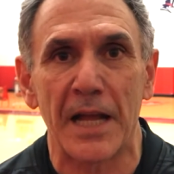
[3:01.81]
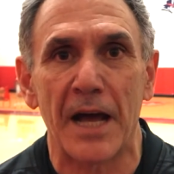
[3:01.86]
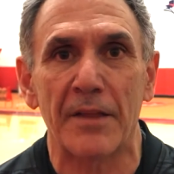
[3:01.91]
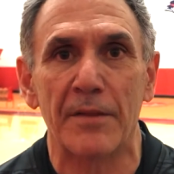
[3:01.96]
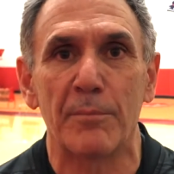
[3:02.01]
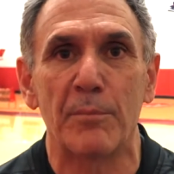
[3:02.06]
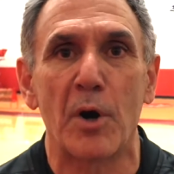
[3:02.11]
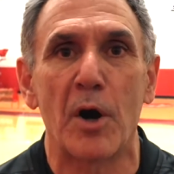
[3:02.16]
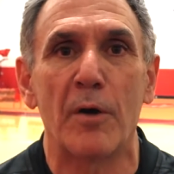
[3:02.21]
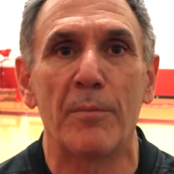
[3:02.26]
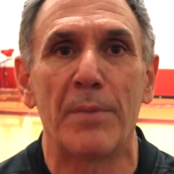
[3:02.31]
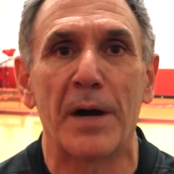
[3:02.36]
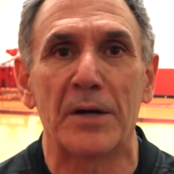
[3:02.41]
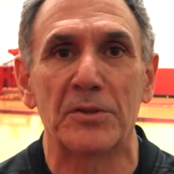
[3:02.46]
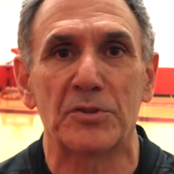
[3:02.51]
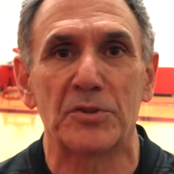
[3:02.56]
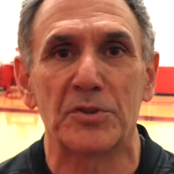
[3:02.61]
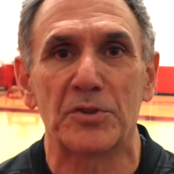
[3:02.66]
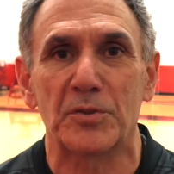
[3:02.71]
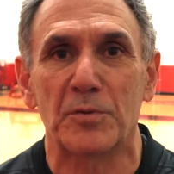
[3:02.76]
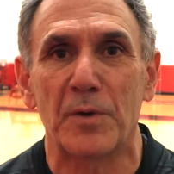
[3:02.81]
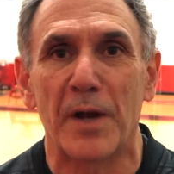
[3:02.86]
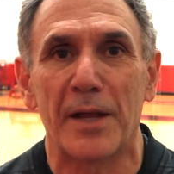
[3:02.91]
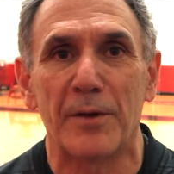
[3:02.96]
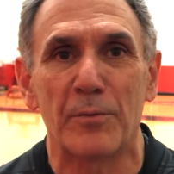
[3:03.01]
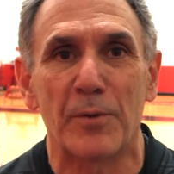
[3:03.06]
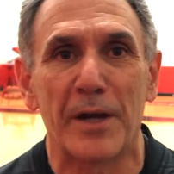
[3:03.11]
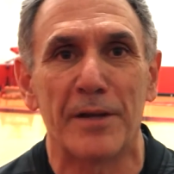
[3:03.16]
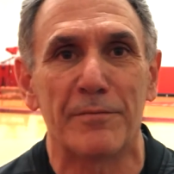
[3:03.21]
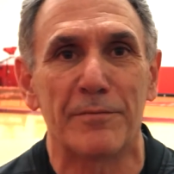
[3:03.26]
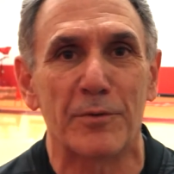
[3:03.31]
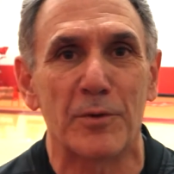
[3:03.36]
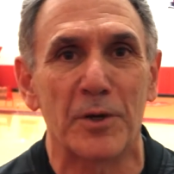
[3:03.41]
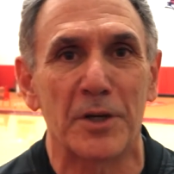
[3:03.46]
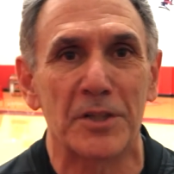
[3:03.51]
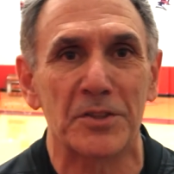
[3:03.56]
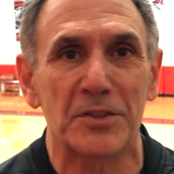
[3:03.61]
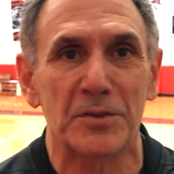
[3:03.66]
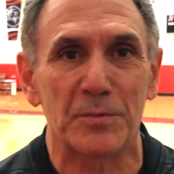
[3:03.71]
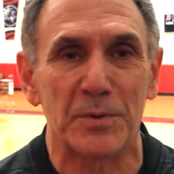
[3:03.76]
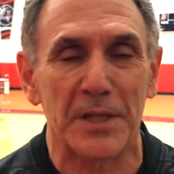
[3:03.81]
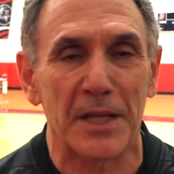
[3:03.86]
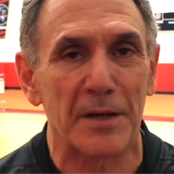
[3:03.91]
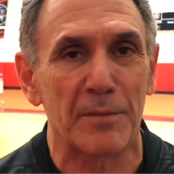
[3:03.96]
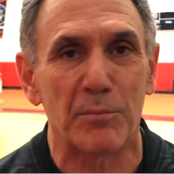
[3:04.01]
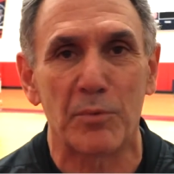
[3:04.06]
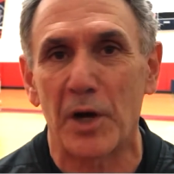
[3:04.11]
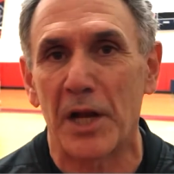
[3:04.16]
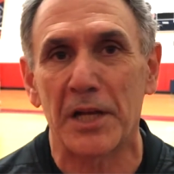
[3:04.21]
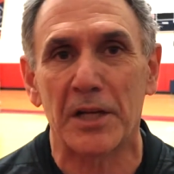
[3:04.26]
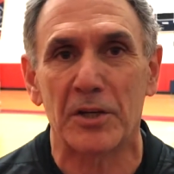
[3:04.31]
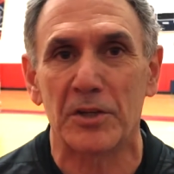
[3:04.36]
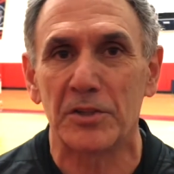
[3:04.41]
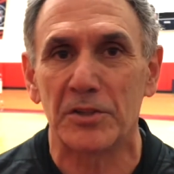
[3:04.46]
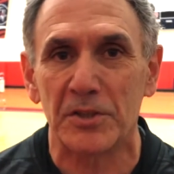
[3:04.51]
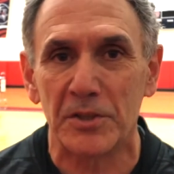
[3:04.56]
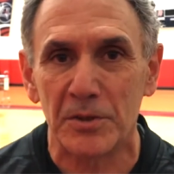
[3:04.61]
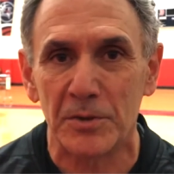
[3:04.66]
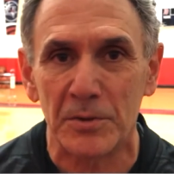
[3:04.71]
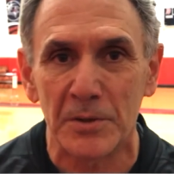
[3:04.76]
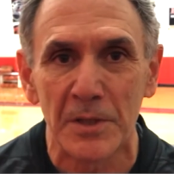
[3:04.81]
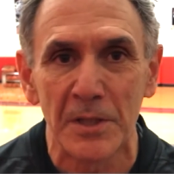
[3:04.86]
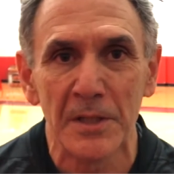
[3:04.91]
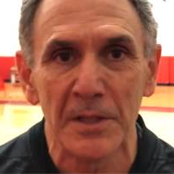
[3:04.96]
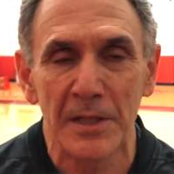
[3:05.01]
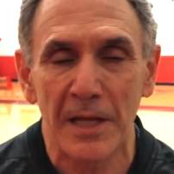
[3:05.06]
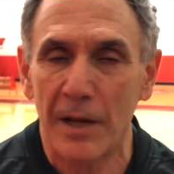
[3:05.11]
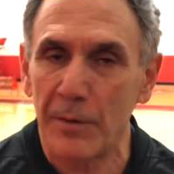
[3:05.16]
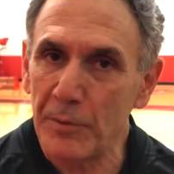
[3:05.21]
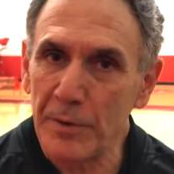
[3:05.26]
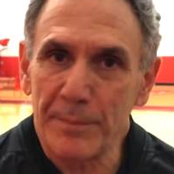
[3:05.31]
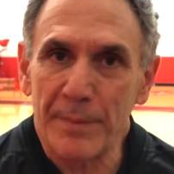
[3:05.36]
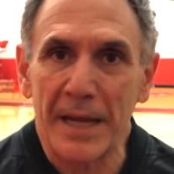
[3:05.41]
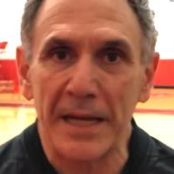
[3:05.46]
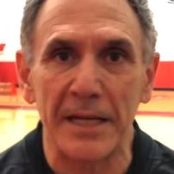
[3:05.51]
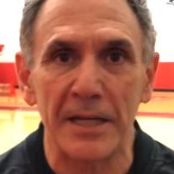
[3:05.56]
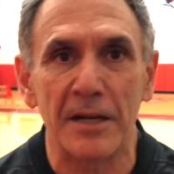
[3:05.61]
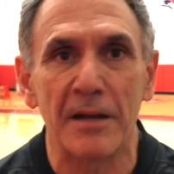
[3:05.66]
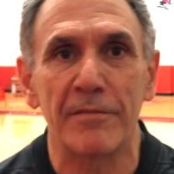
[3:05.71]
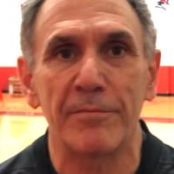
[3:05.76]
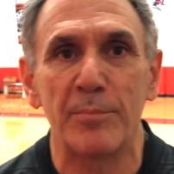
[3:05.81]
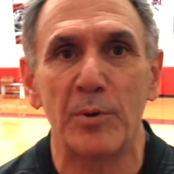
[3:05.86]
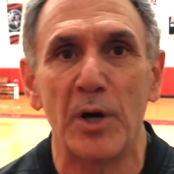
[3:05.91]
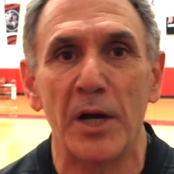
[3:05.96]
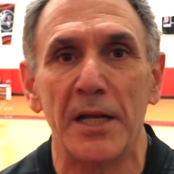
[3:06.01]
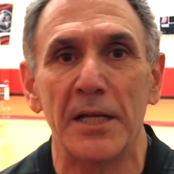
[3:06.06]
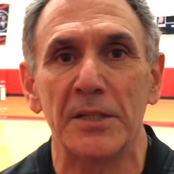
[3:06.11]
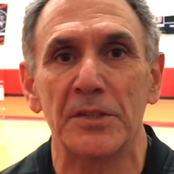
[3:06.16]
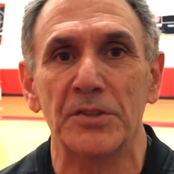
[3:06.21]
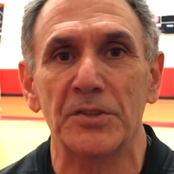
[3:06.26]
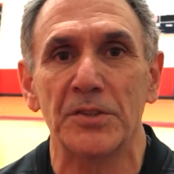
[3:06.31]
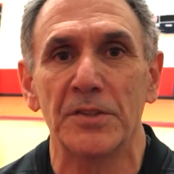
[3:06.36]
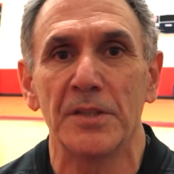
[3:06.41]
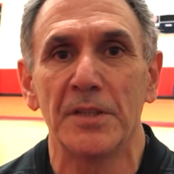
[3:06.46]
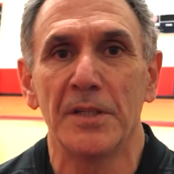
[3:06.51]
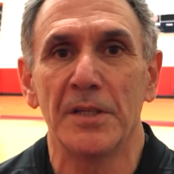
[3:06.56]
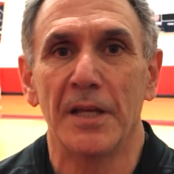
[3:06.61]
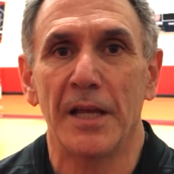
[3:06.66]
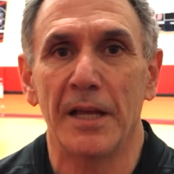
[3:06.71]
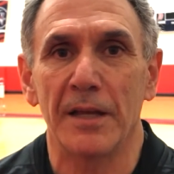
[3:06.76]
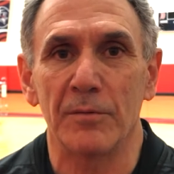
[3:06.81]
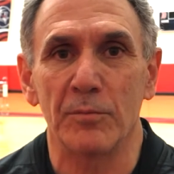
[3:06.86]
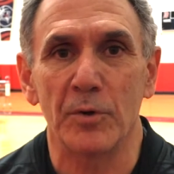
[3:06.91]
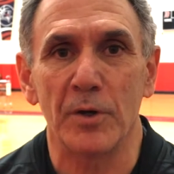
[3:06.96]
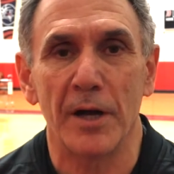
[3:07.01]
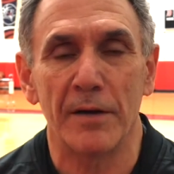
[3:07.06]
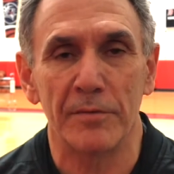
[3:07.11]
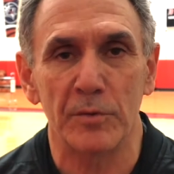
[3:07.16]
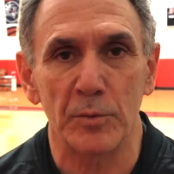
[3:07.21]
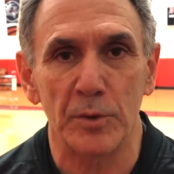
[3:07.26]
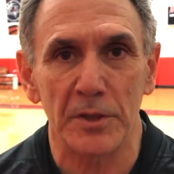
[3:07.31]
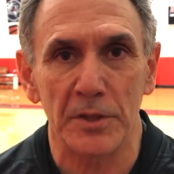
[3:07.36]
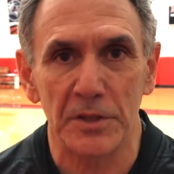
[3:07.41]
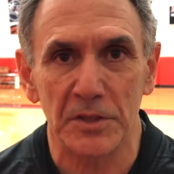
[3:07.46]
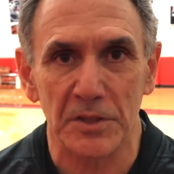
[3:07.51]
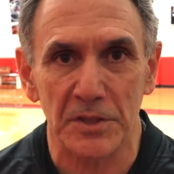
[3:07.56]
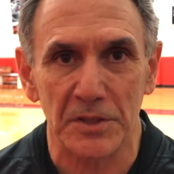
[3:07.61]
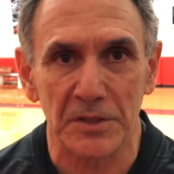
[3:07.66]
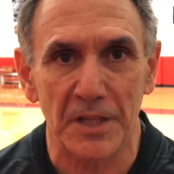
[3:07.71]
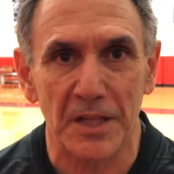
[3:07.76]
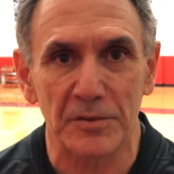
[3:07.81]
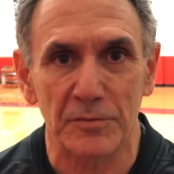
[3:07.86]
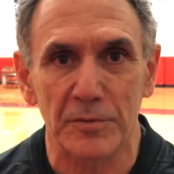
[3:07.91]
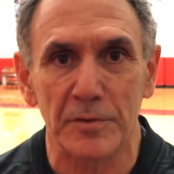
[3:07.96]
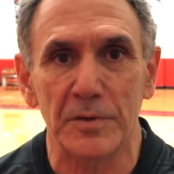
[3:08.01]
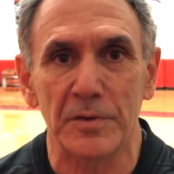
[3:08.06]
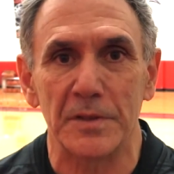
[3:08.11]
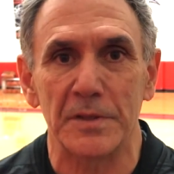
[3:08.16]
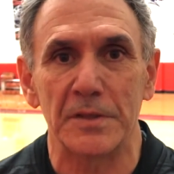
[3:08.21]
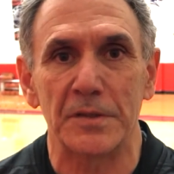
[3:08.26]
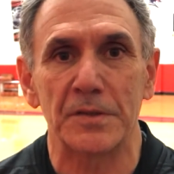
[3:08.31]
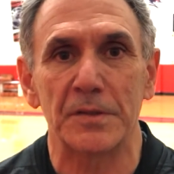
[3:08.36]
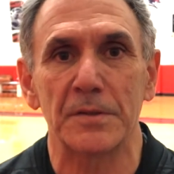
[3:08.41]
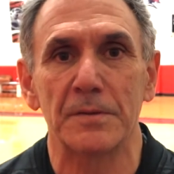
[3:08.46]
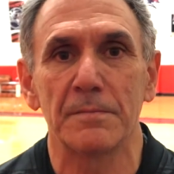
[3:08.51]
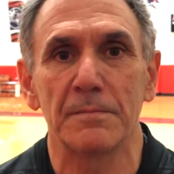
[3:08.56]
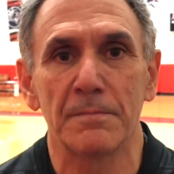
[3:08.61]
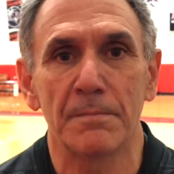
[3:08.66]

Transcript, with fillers: now the ball bounces the right way for us and we get a break or two and we make enough plays, and we'll have a really successful season.